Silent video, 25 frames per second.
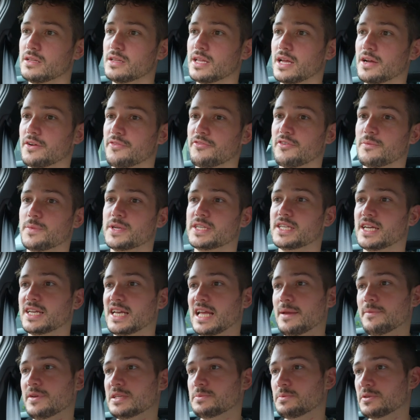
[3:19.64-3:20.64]
Now from a
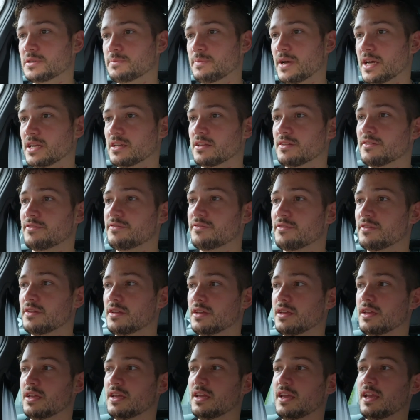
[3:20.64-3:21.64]
dynamics perspective,
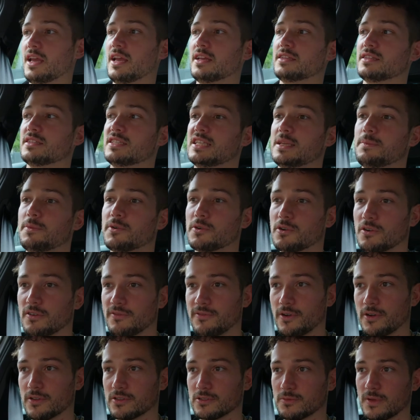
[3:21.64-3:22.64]
it's a typical
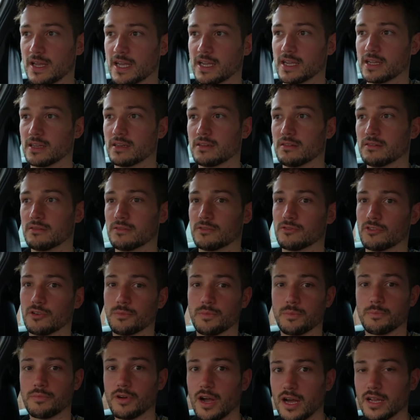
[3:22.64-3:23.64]
Volkswagen
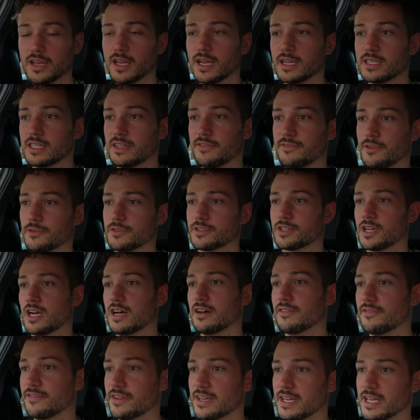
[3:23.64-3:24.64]
Group product. It feels
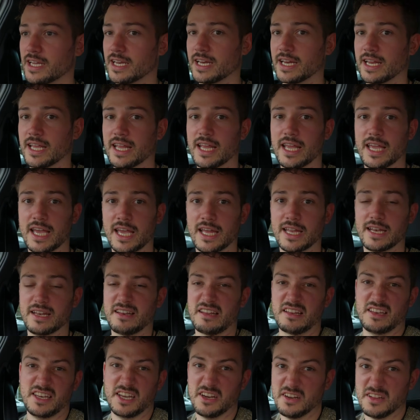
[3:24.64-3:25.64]
confident at
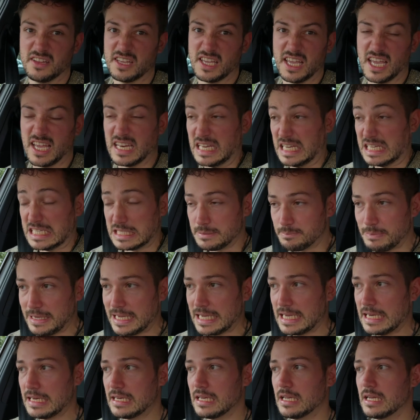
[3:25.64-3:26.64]
nearly any
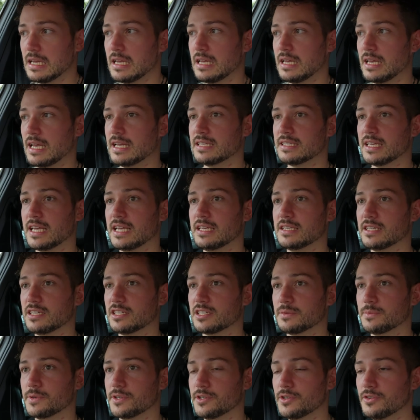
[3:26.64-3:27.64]
speed. It's easy
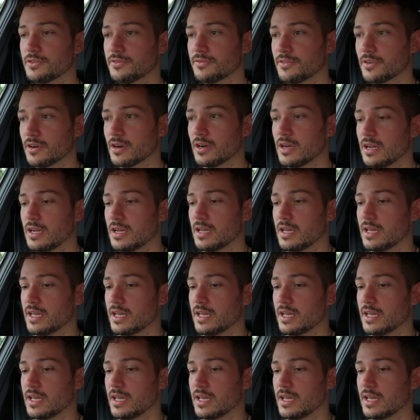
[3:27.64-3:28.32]
to maneuver.